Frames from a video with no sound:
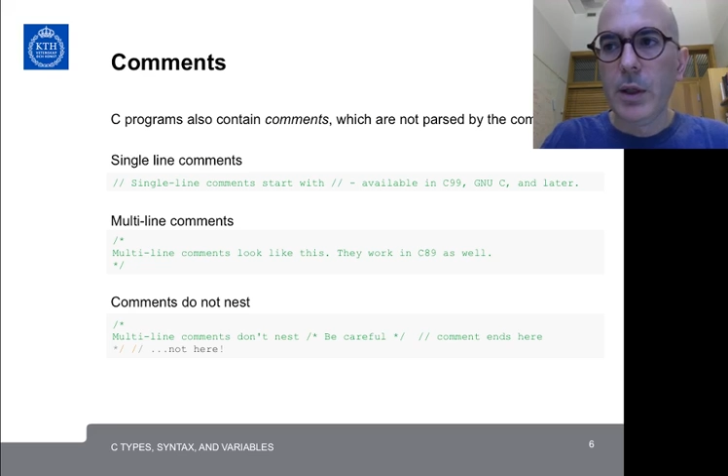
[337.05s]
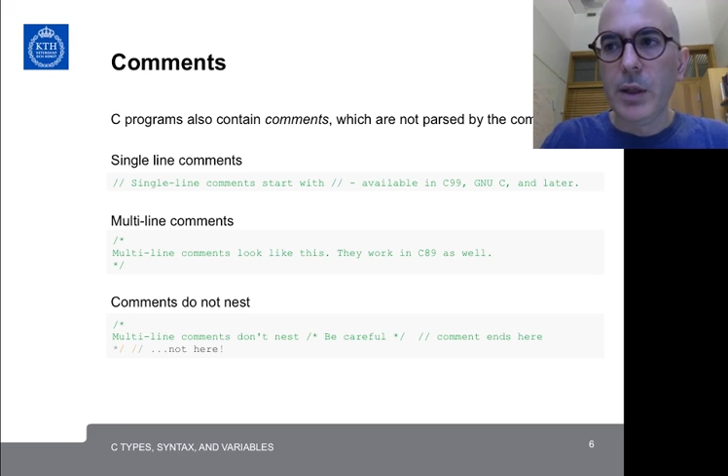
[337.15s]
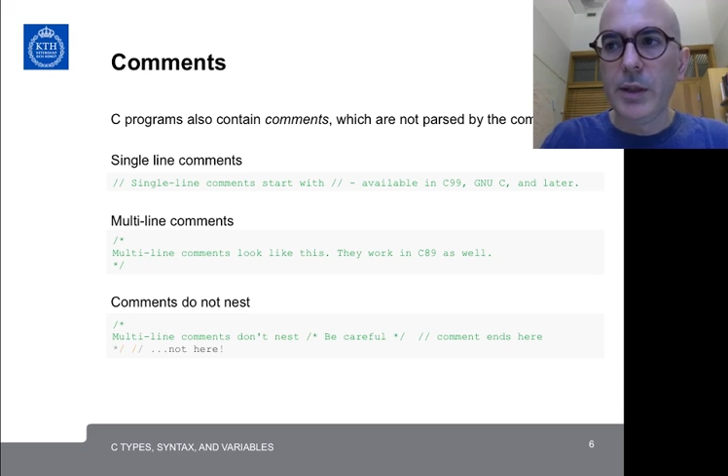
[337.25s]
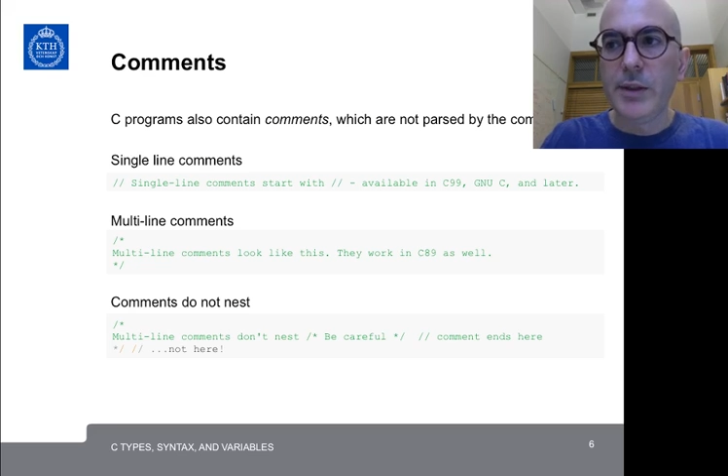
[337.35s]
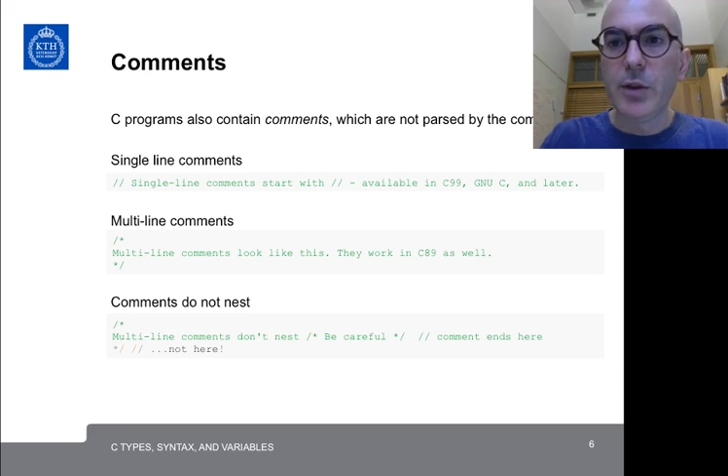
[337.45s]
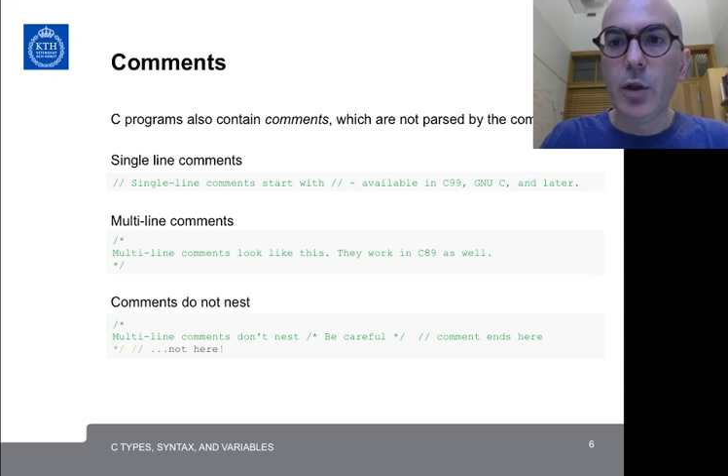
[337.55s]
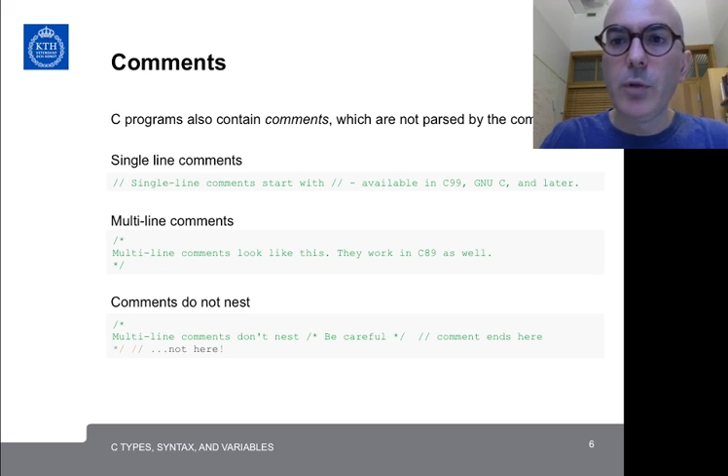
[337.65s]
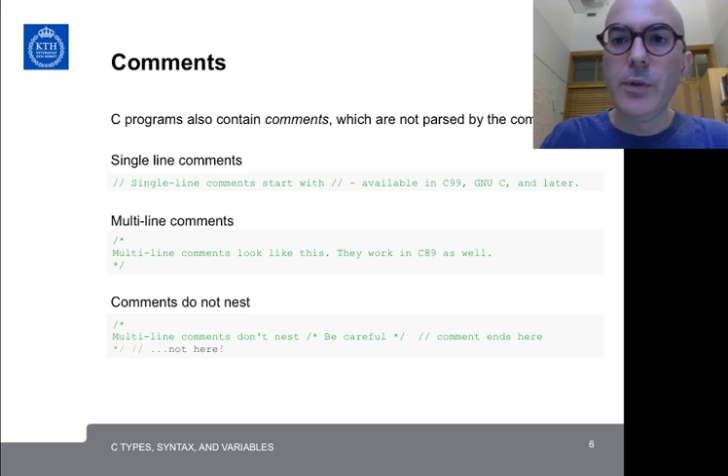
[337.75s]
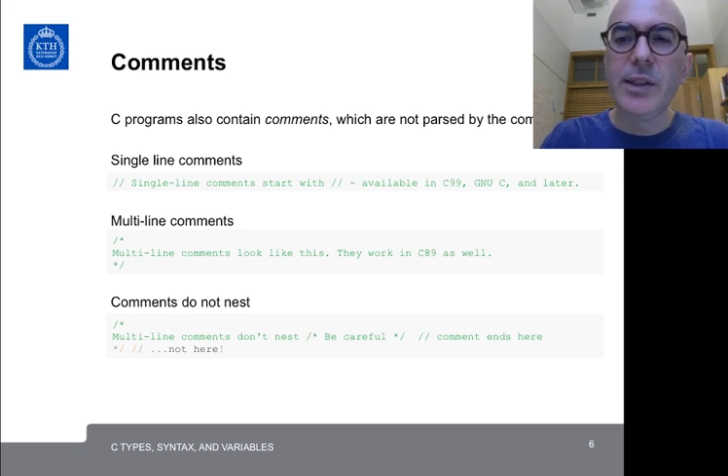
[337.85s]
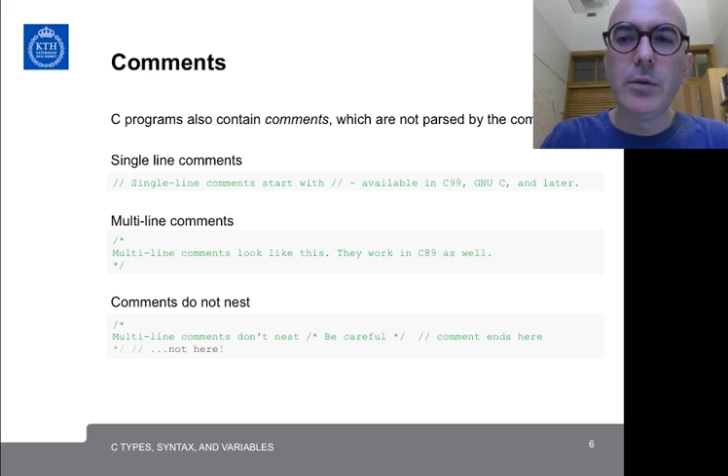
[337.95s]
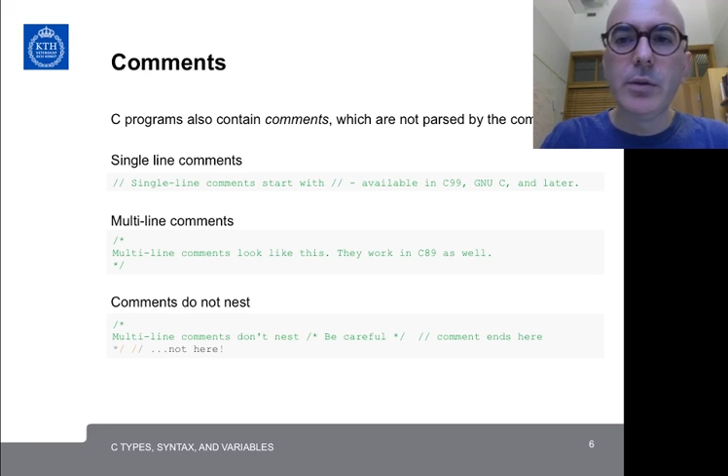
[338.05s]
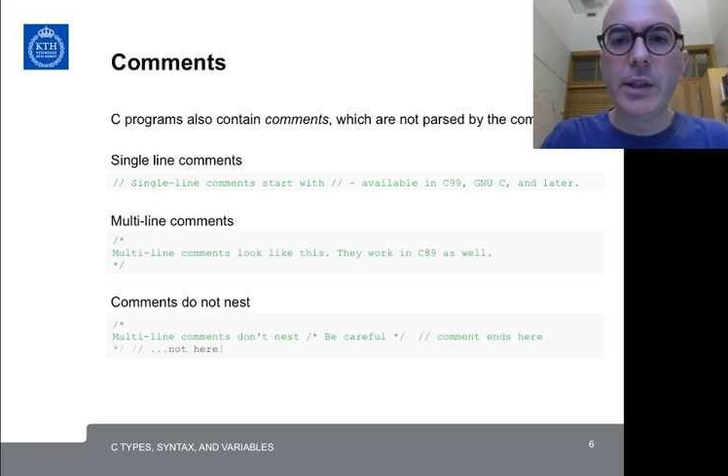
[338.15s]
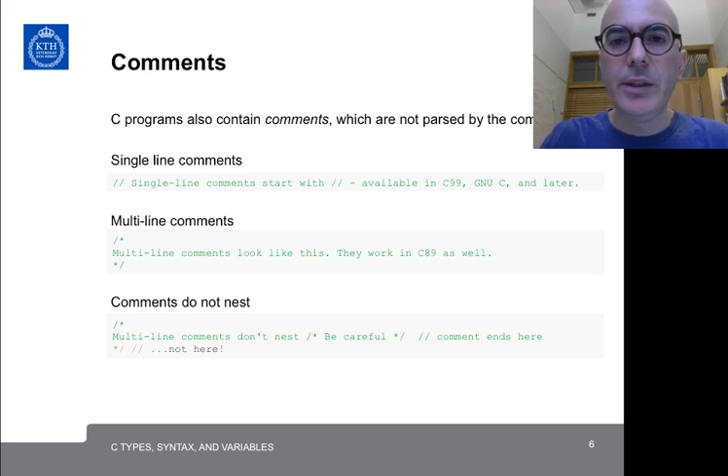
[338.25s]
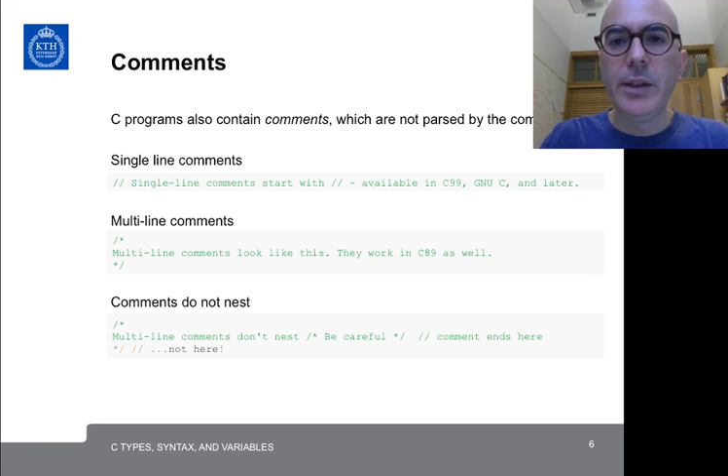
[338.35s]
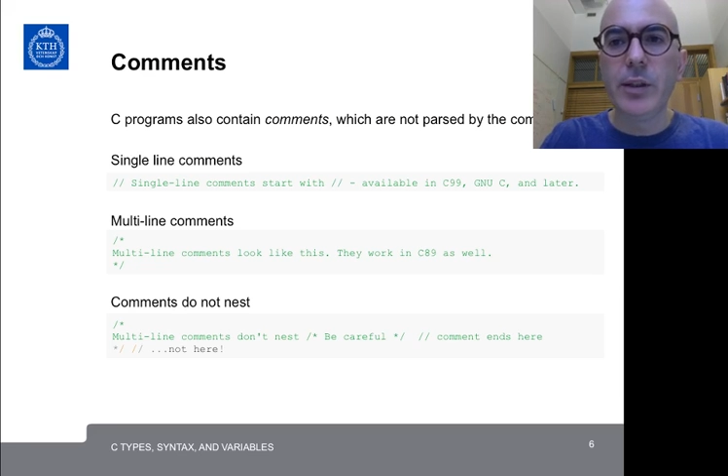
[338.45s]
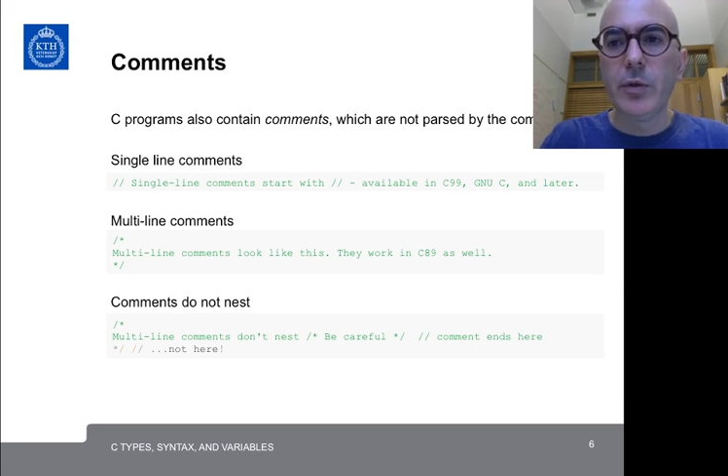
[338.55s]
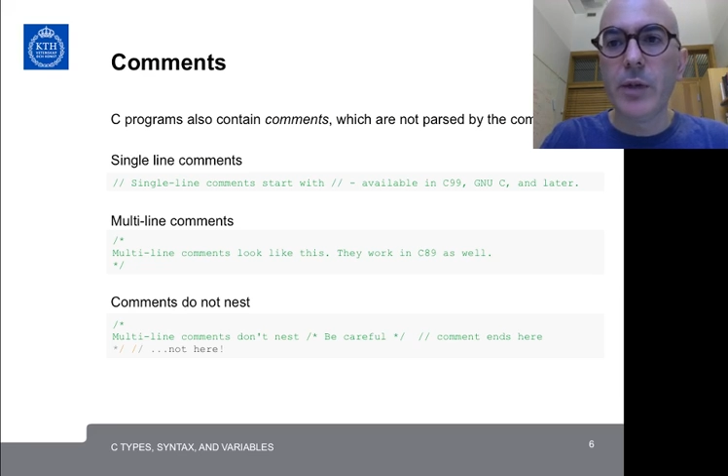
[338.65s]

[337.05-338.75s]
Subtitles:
It is always a good idea to